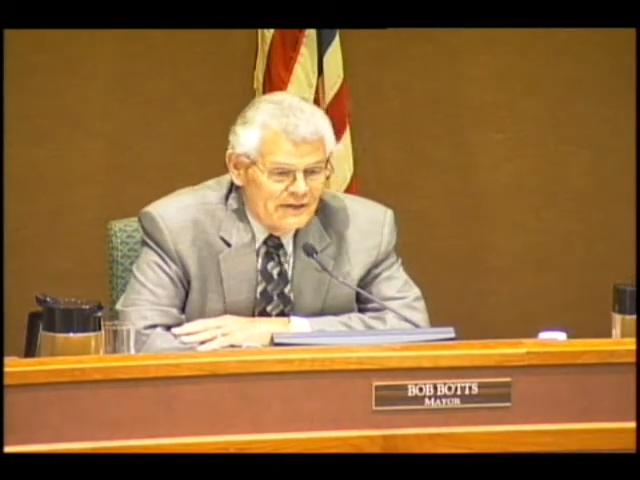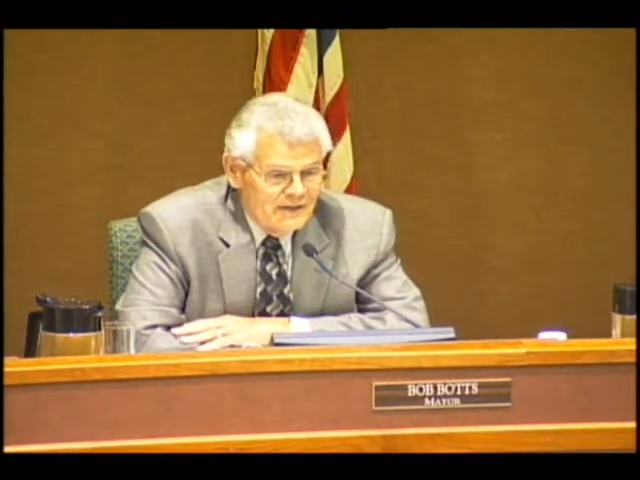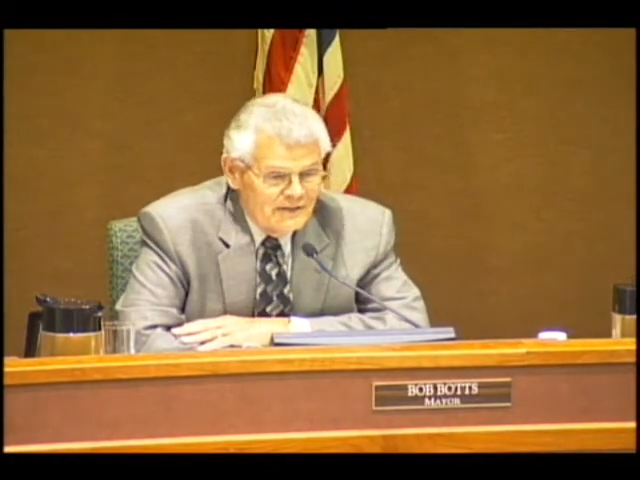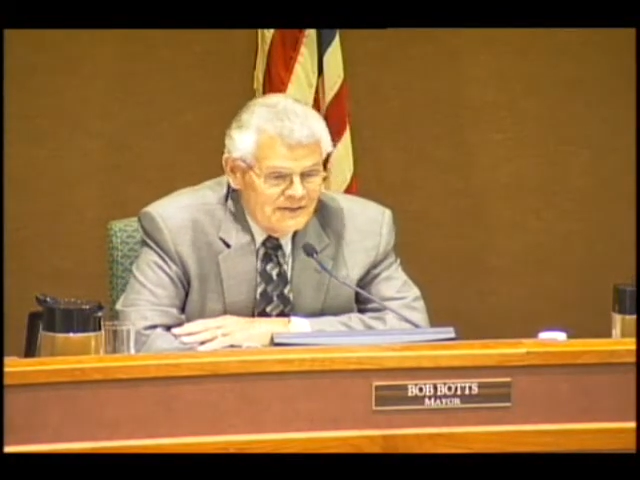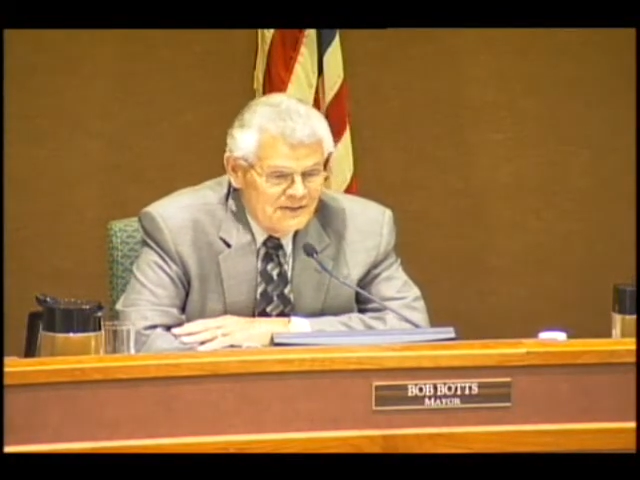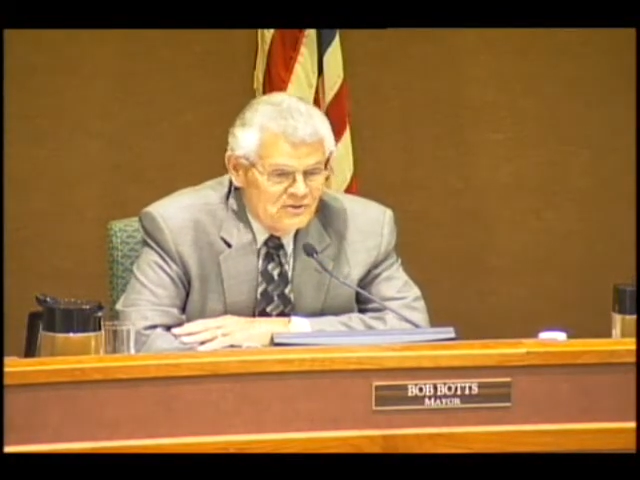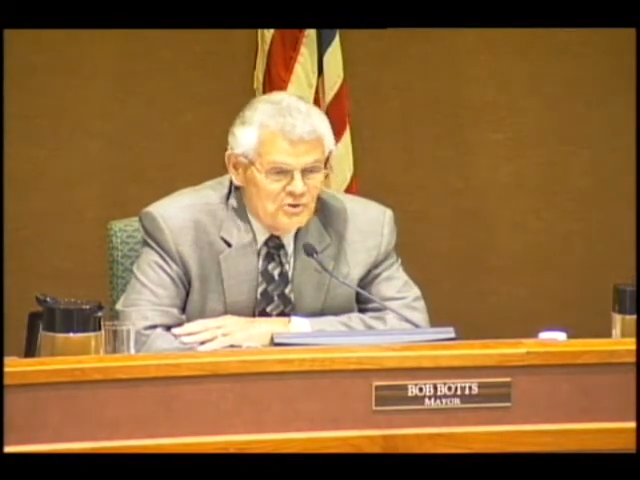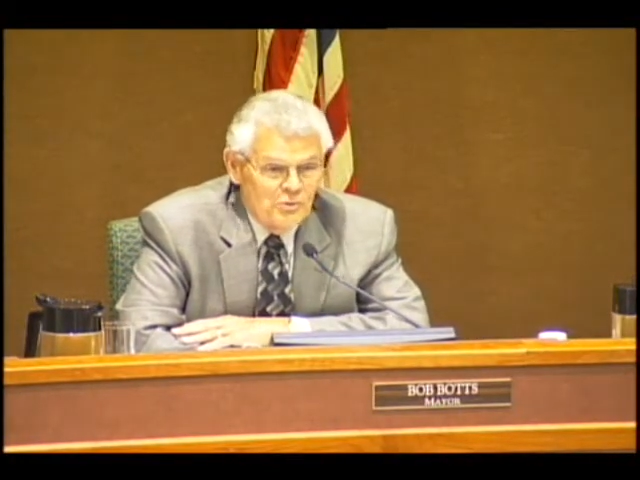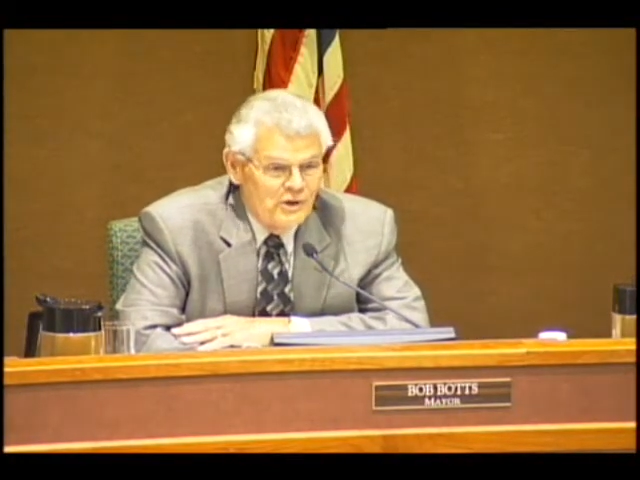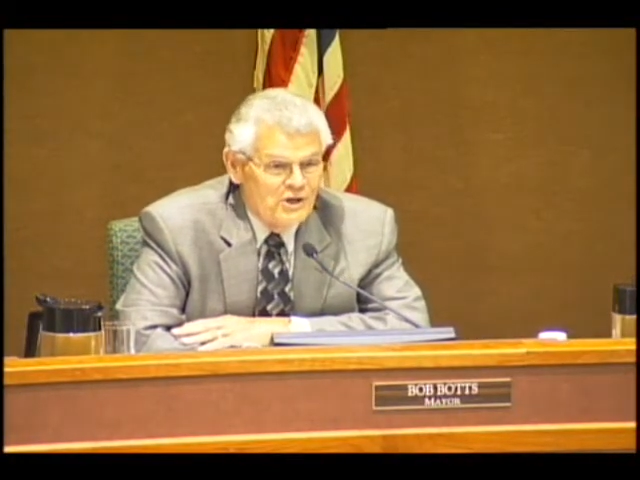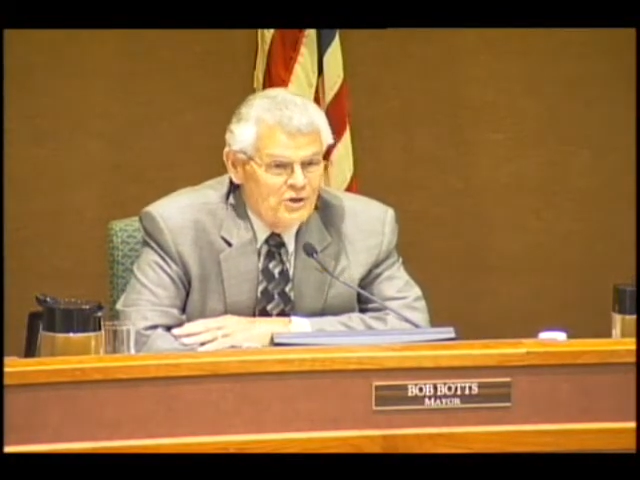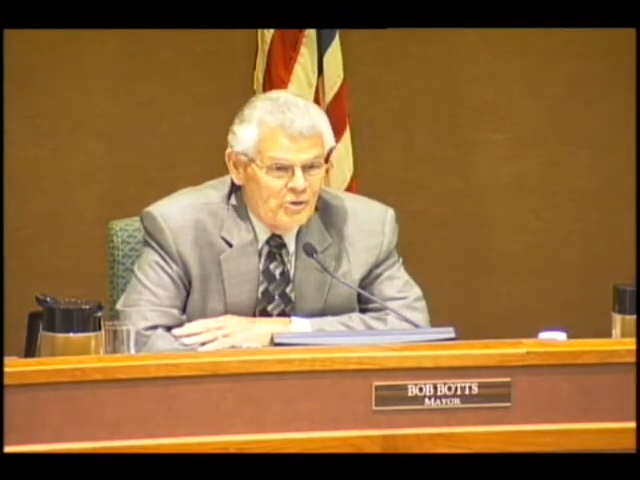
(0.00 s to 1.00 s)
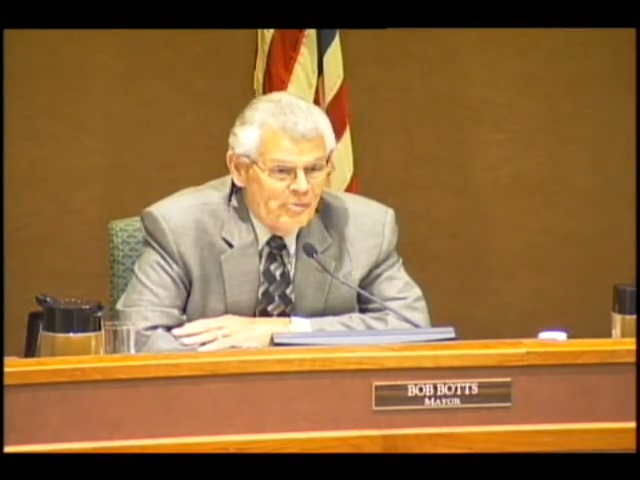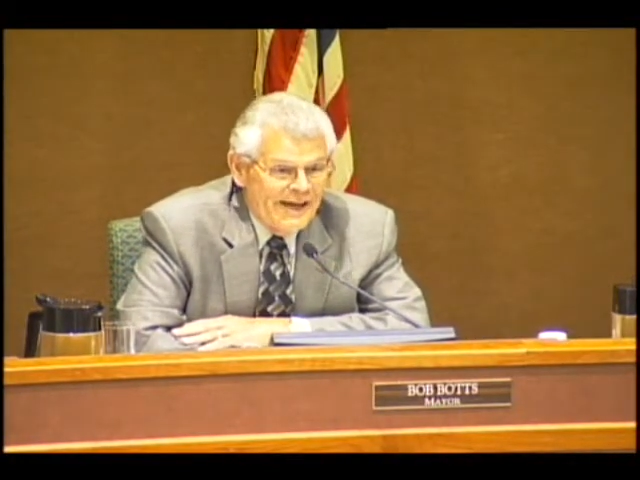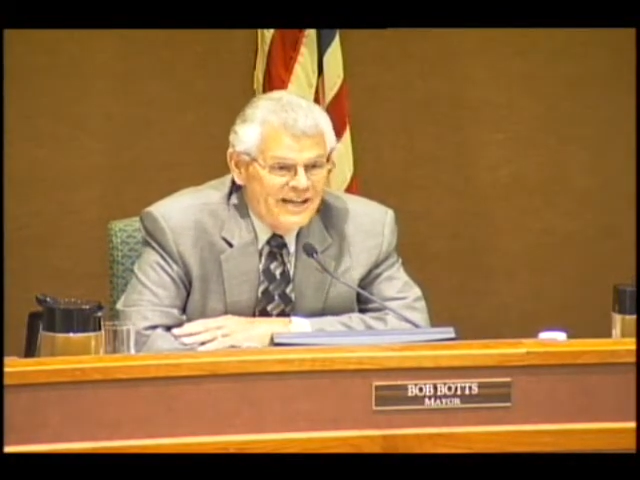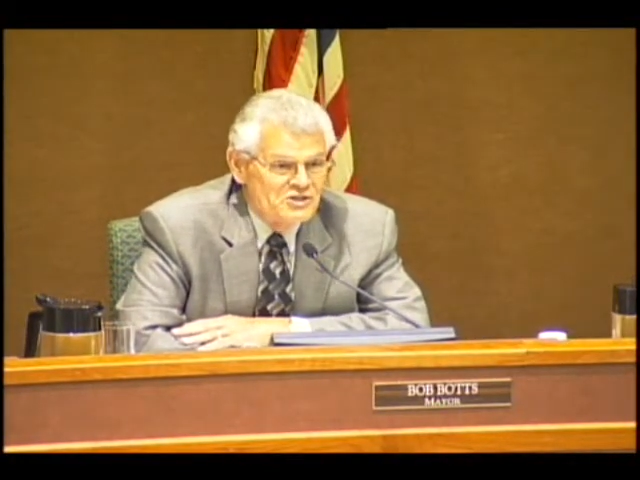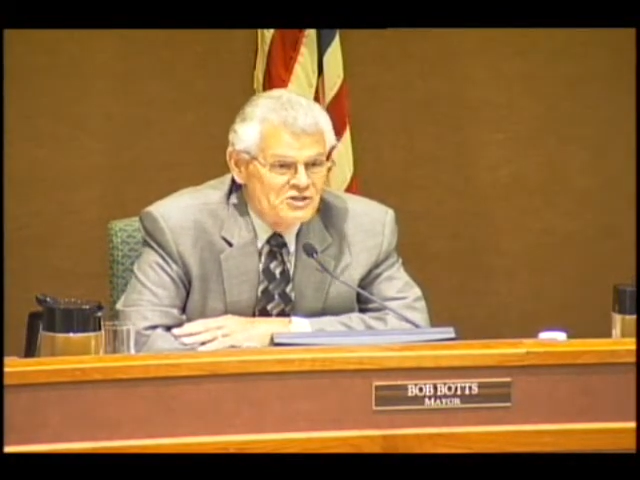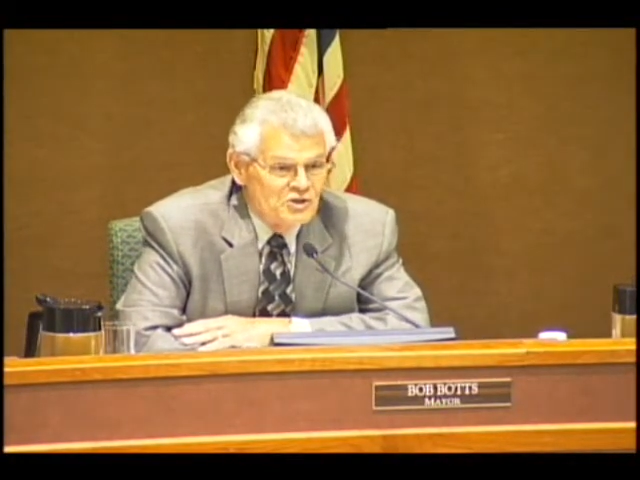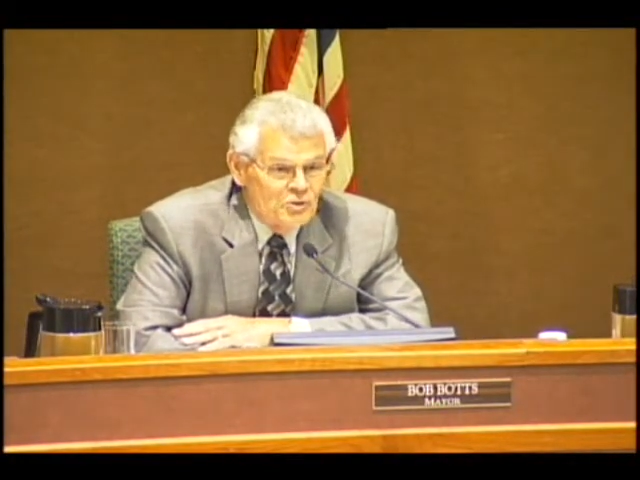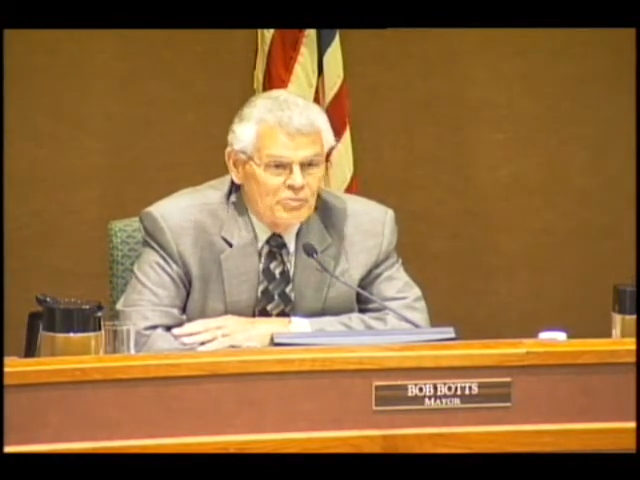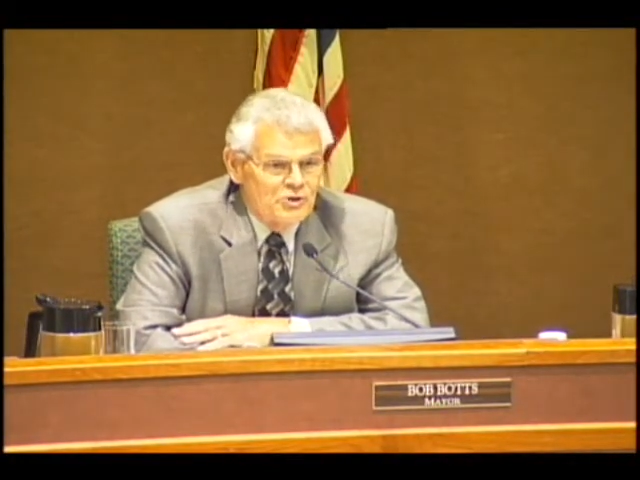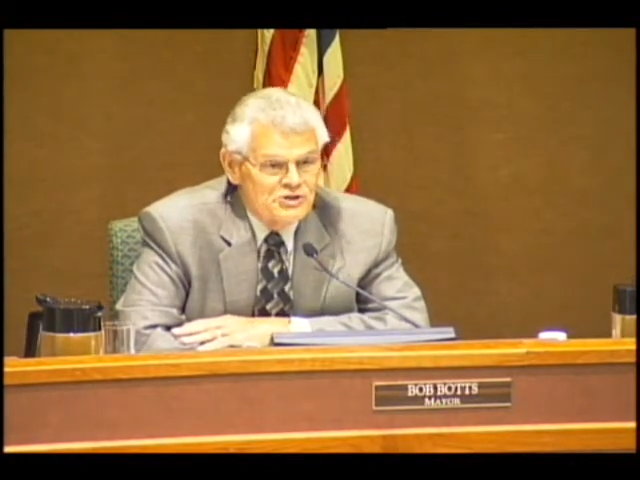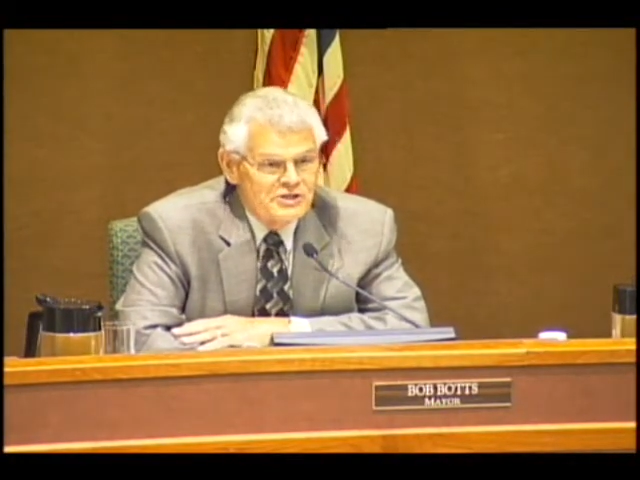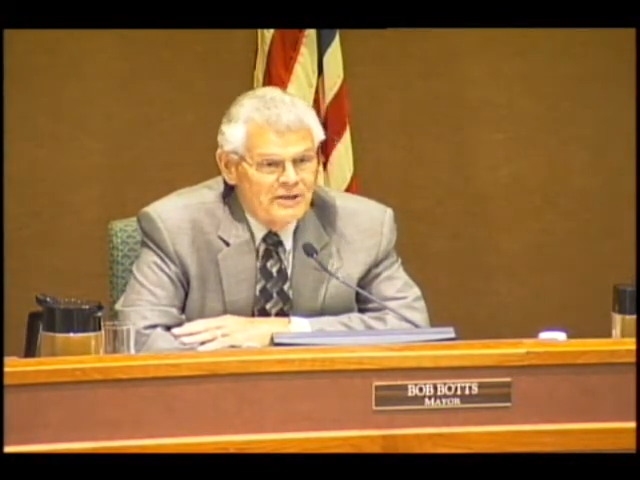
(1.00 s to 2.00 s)
either will or imagined or
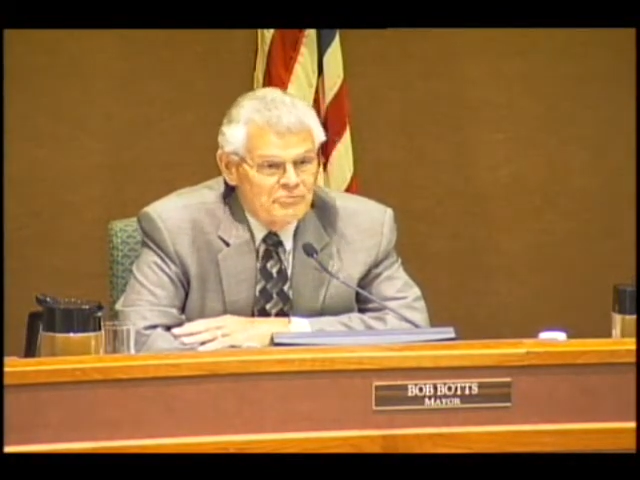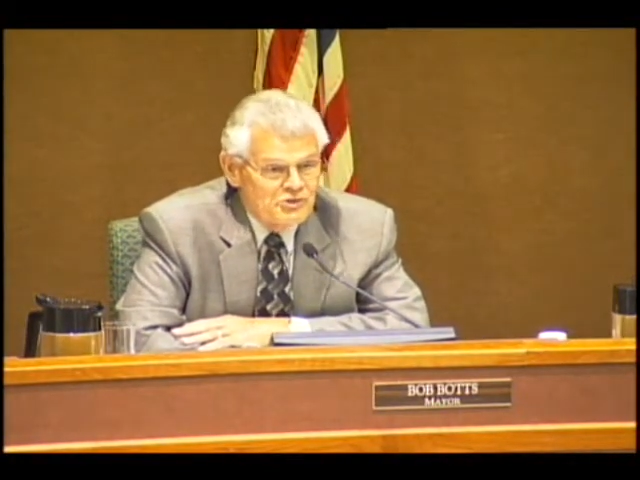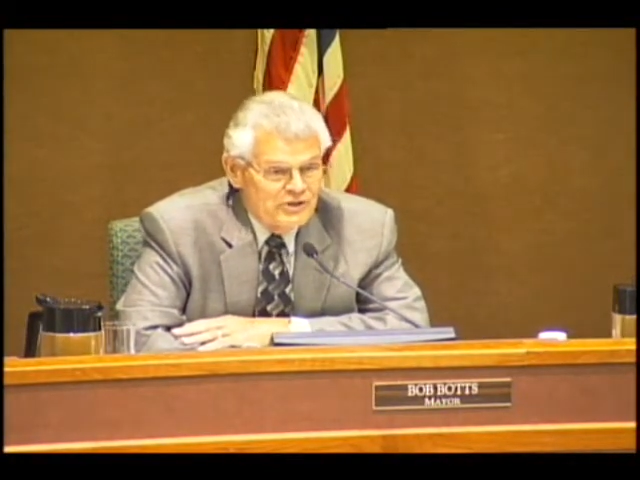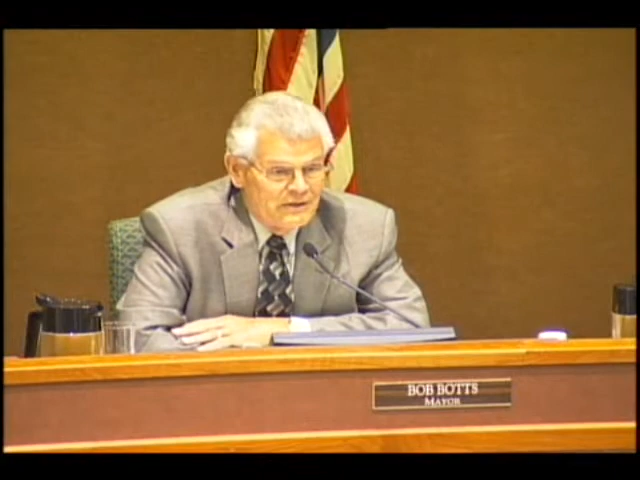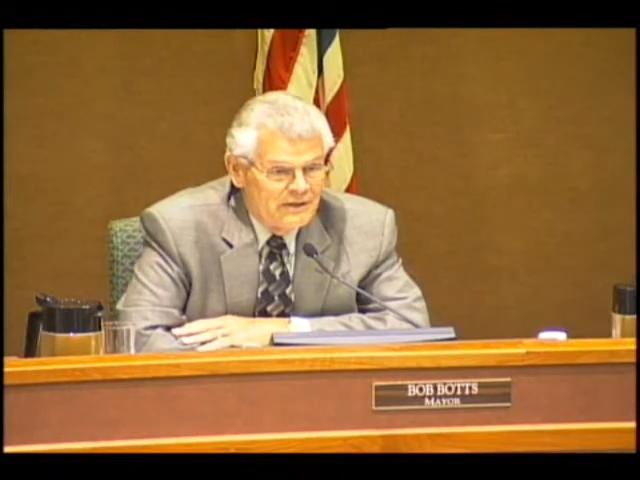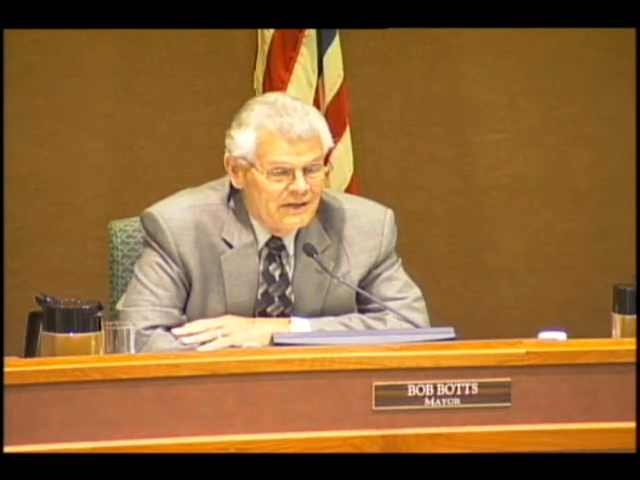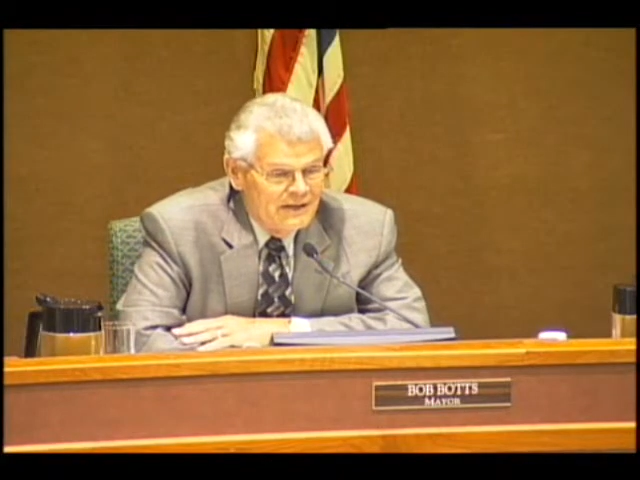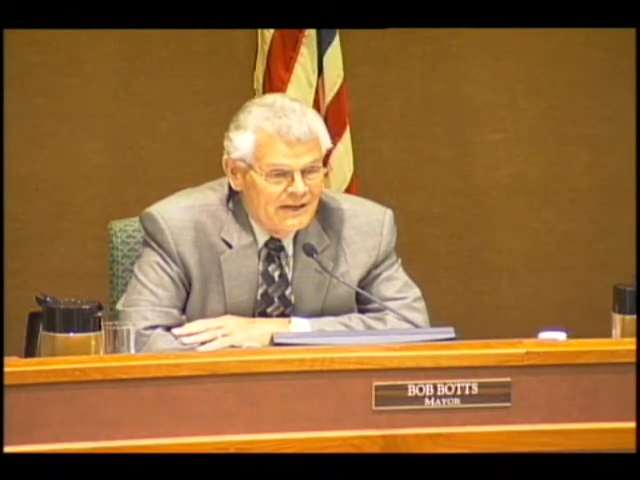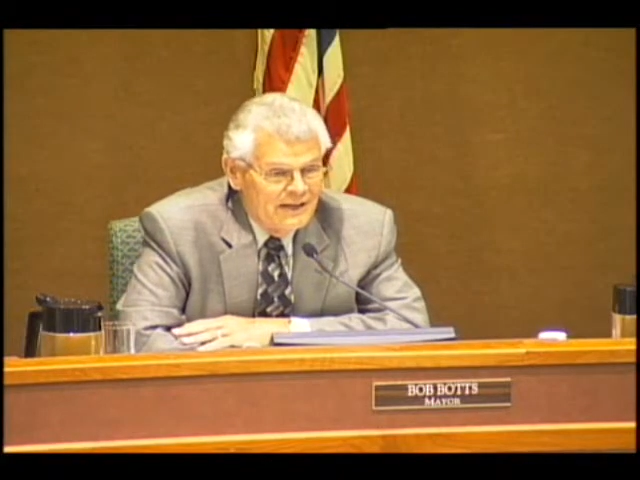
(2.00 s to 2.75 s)
perception.